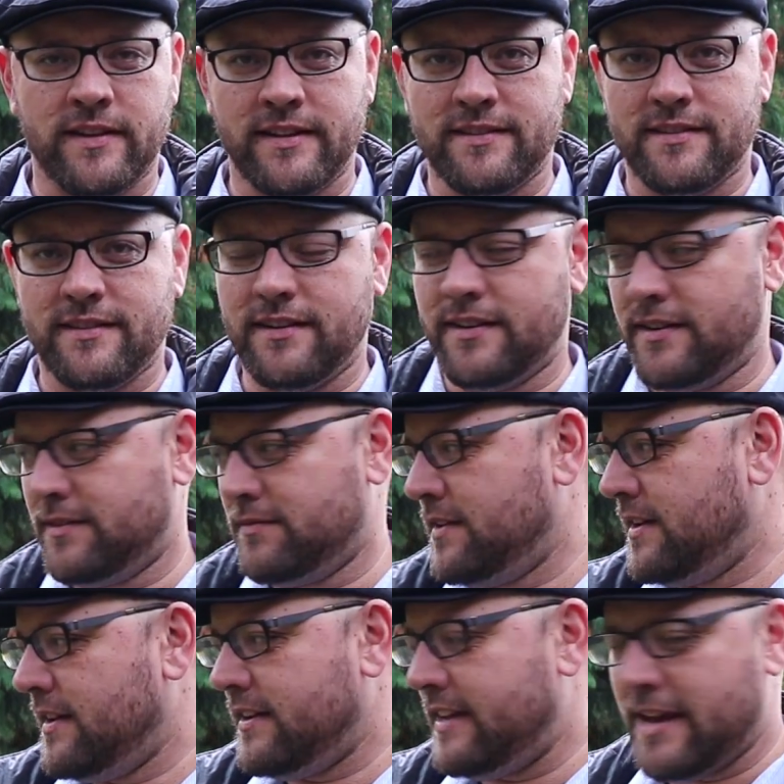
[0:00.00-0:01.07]
That's you're
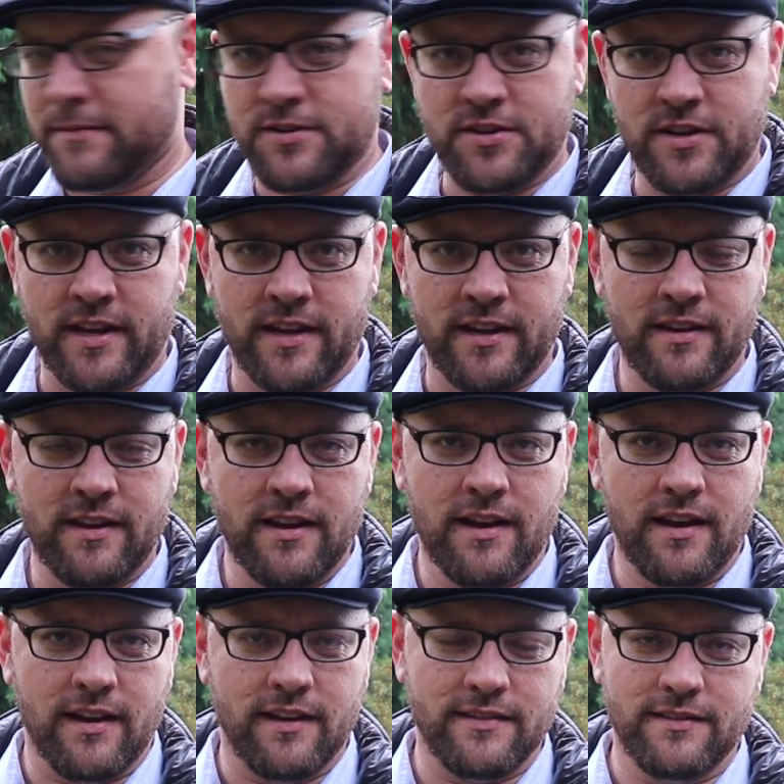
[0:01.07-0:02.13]
damaging
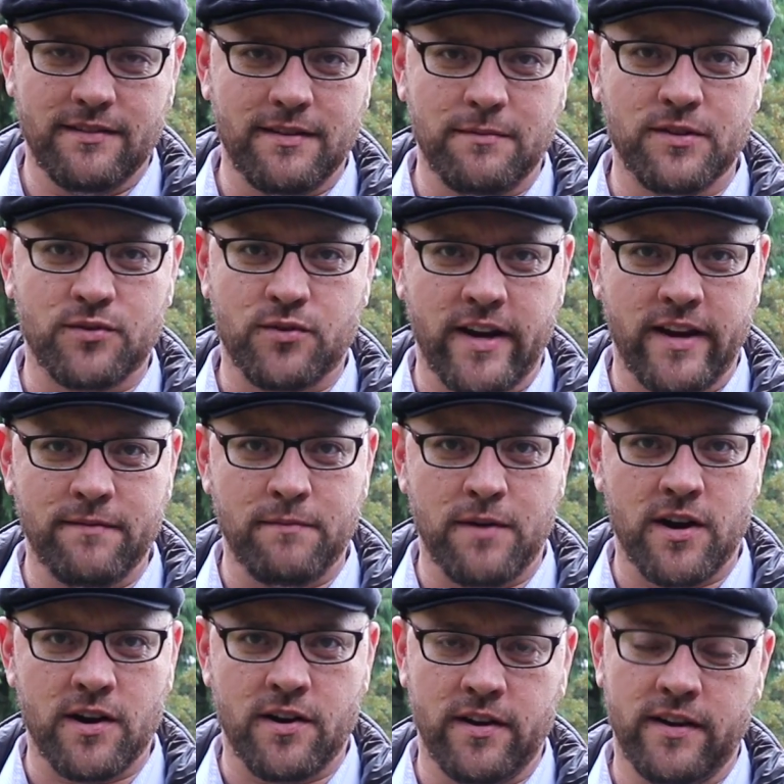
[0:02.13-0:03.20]
uh, someone's grave
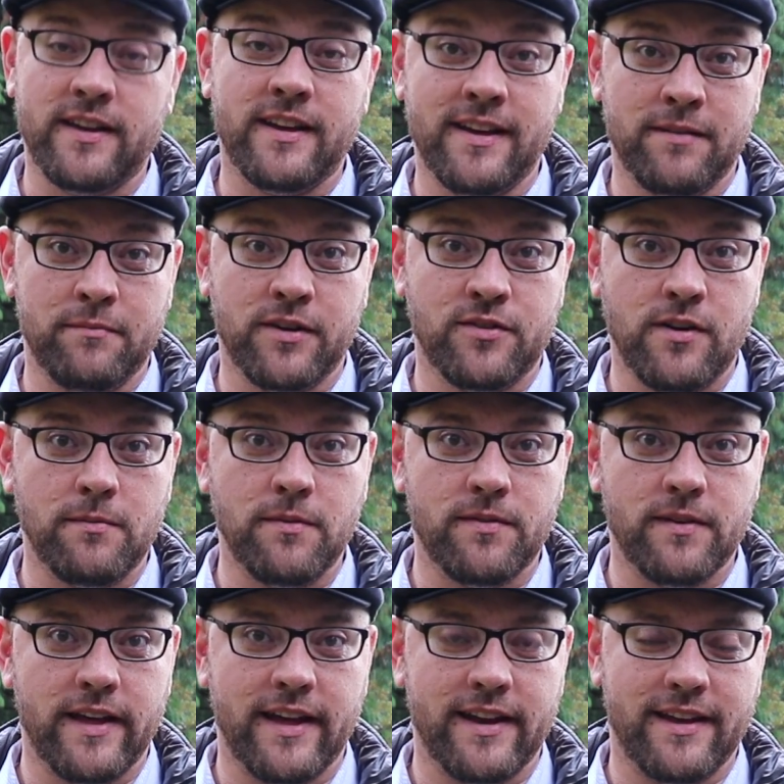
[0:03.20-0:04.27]
marker, and you could get in big trouble
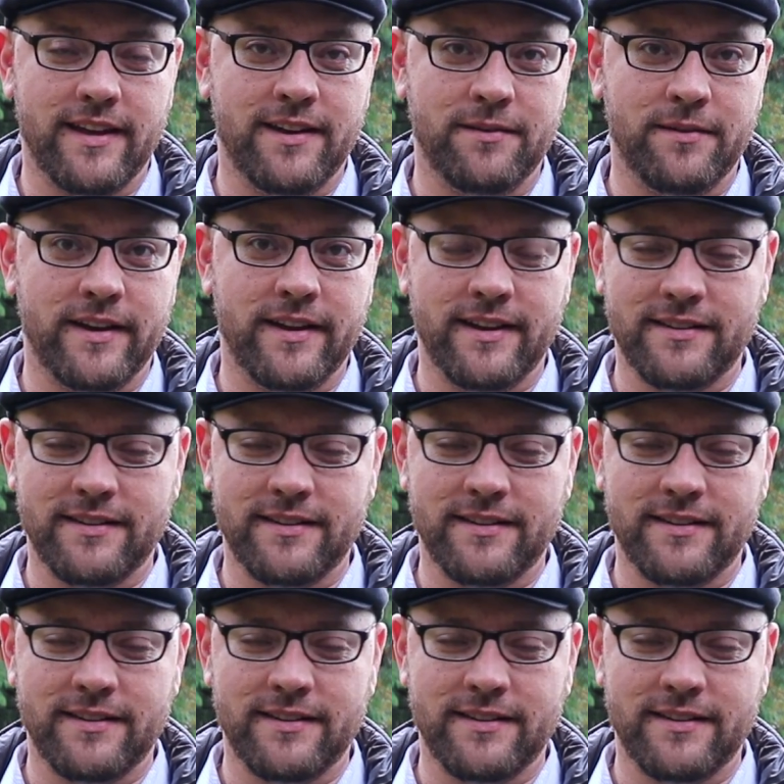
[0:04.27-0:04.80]
for that anyway.